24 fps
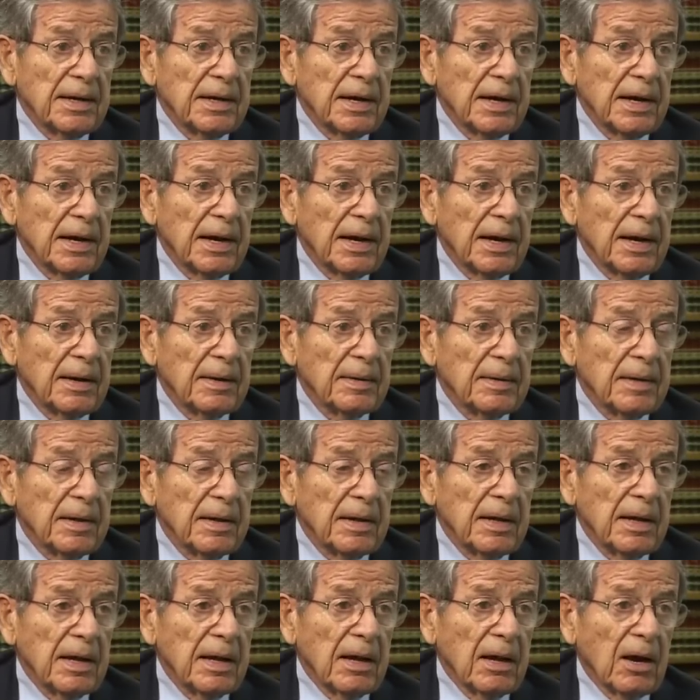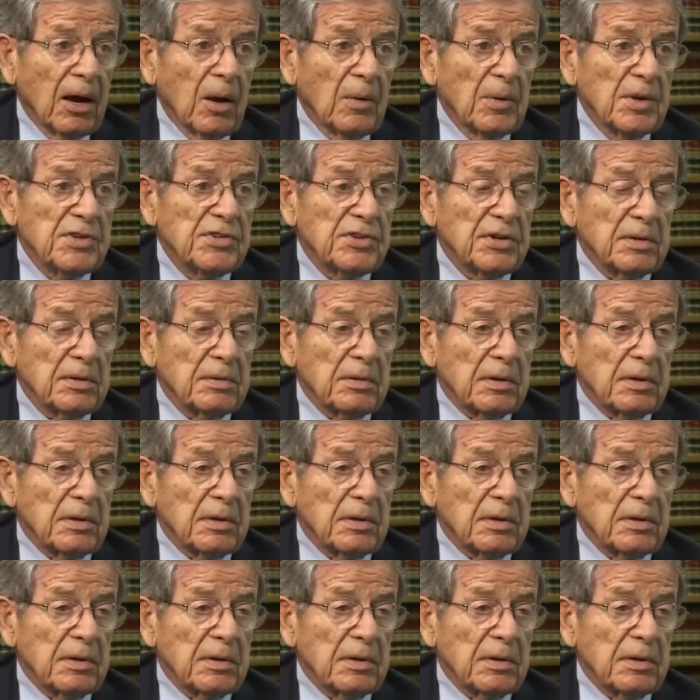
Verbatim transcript: uh, always,